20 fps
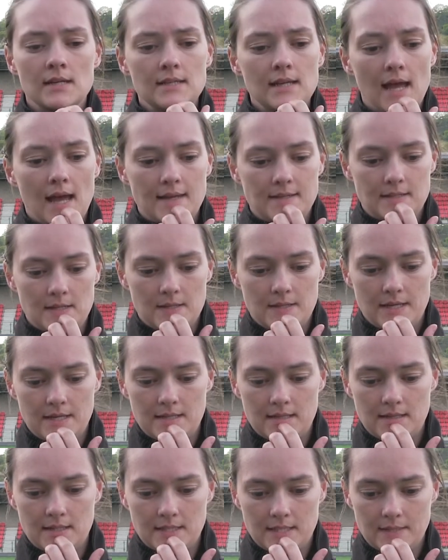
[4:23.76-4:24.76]
Yeah, you know,
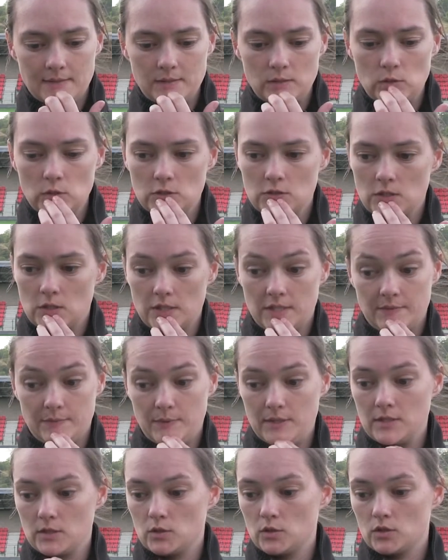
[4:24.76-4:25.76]
they're a good side.
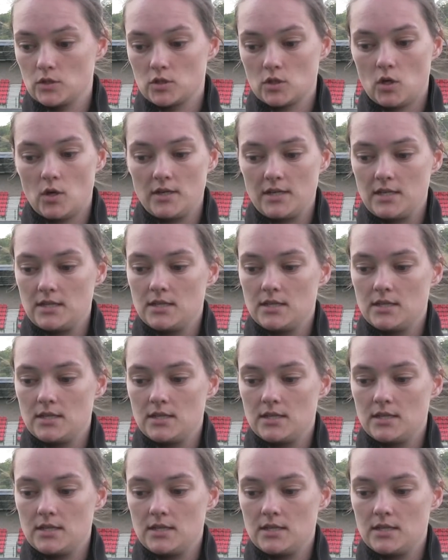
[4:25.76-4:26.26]
They've been a good side